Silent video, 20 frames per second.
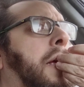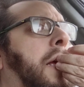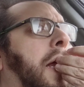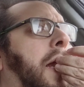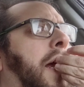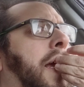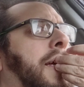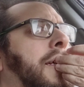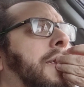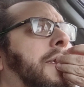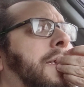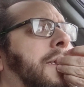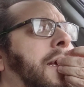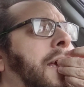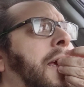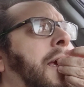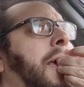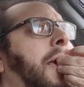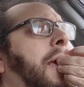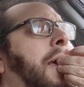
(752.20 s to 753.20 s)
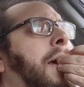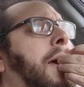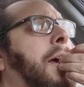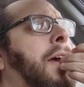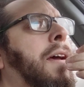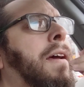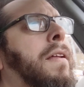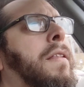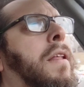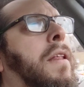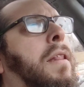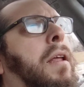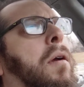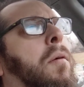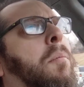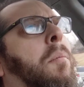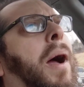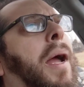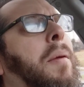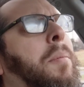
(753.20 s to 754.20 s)
and I could see that there
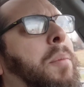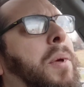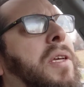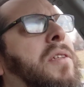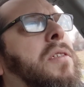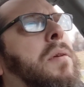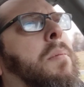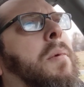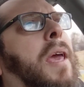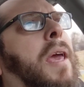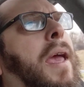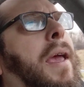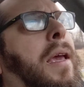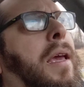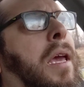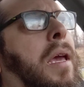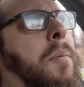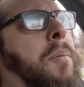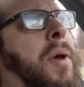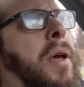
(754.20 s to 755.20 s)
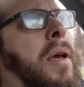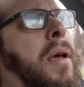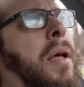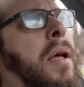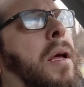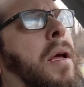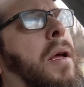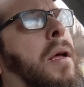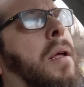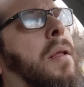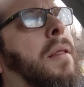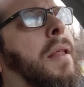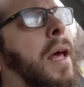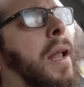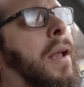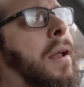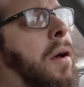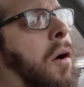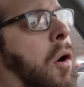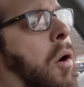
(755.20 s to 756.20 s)
might be some gatekeeping
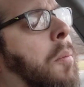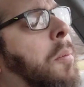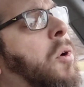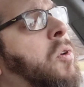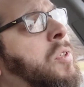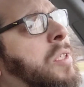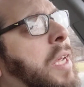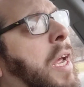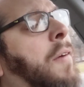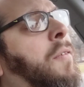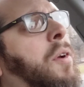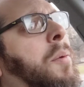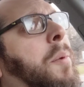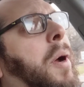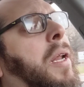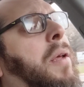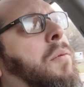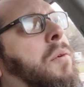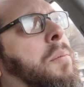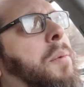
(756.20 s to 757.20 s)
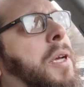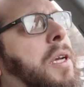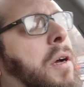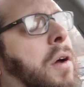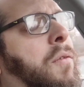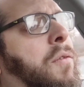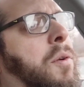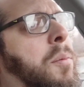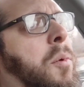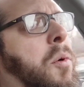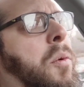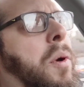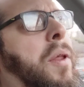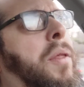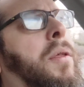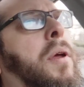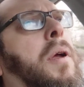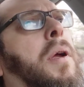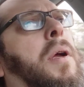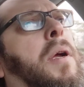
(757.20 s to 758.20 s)
that almost everybody would be comfortable with.
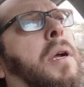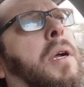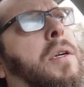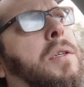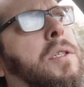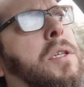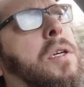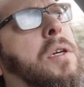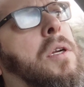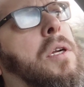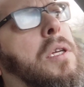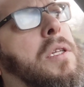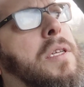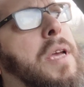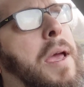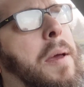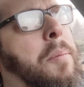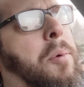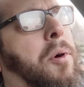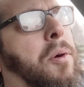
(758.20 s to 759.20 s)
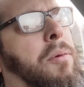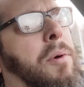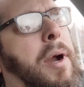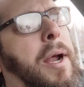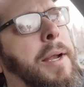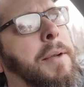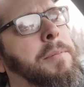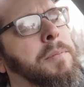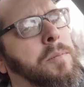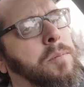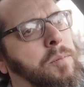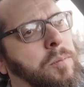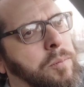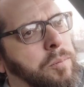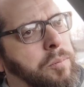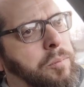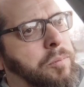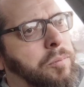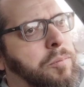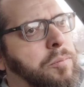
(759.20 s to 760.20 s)
Here's a good example, right?
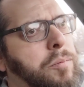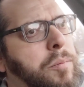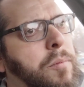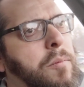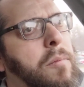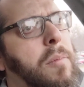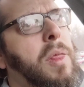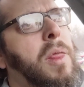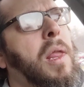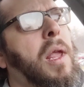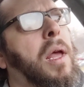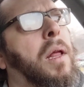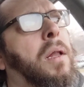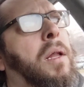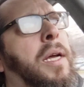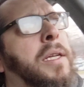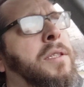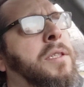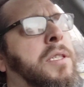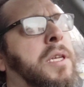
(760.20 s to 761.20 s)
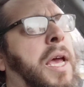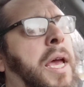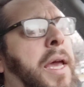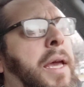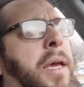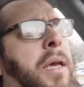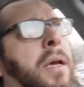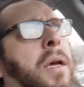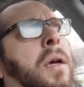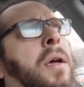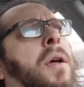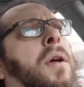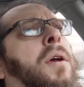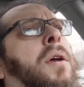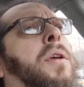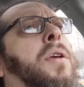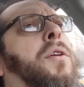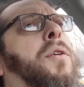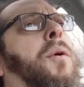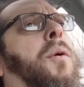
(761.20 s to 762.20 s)
Let's say
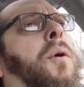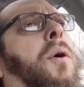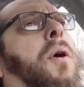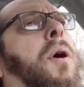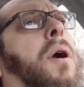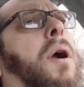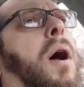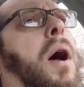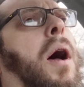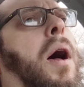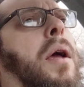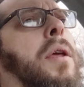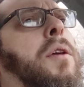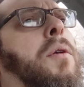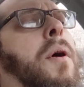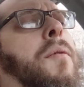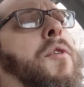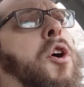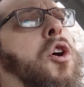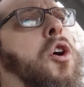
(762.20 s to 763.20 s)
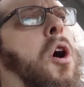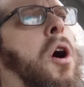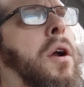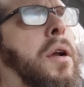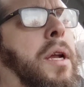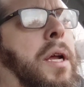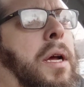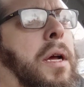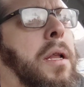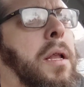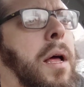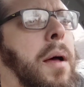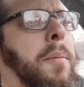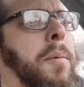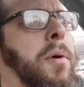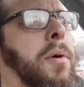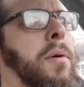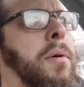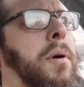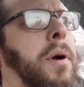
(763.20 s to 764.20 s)
you're, uh, you have a gardening club,
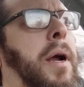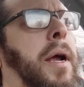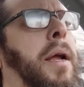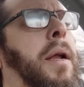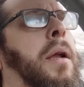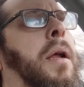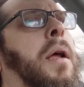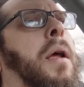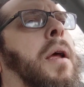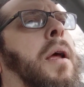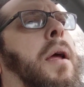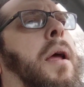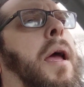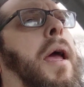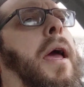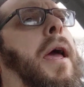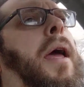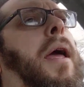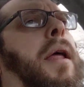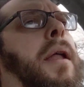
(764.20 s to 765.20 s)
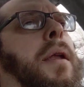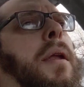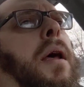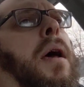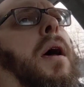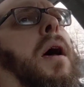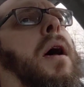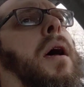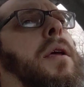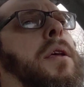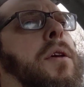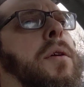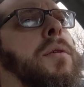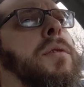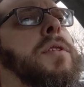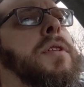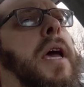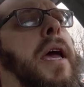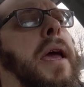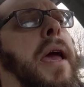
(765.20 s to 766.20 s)
right? And uh, you
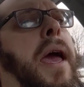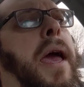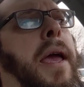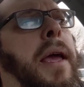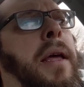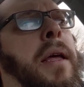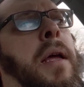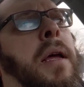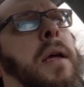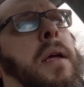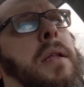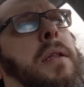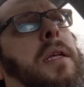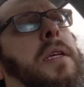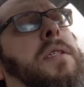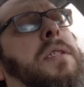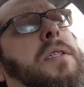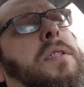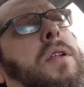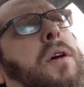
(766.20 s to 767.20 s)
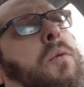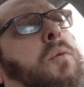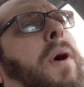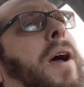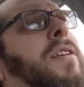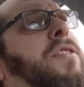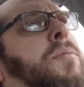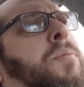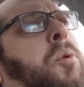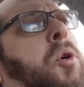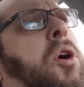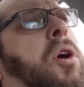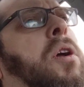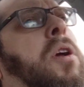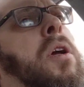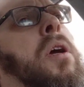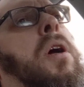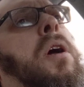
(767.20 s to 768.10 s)
say, hey, this is the Westbrook